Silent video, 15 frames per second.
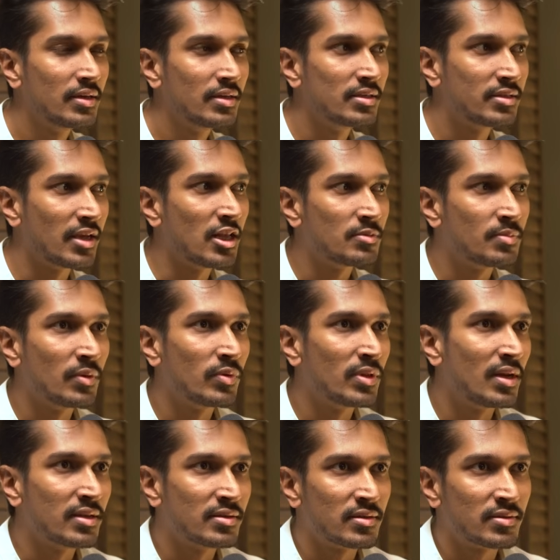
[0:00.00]
salesmen with a
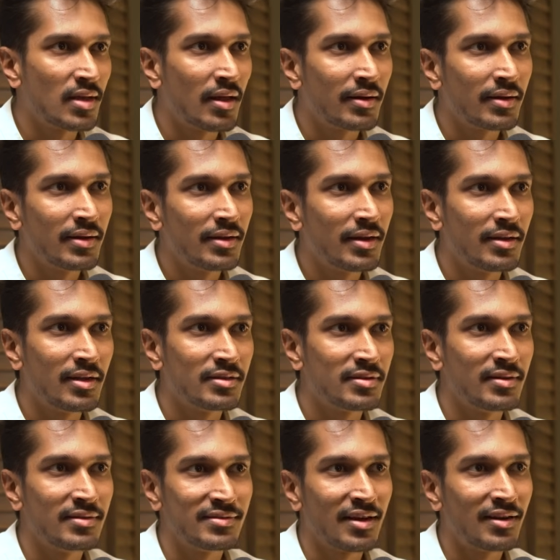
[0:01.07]
lesser salary and lesser
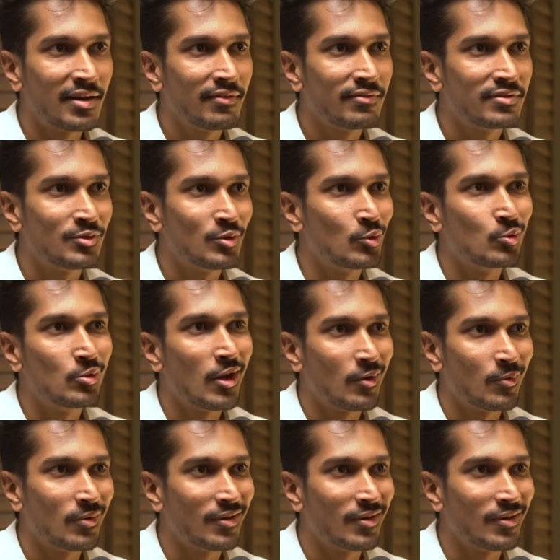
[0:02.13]
incentives to do that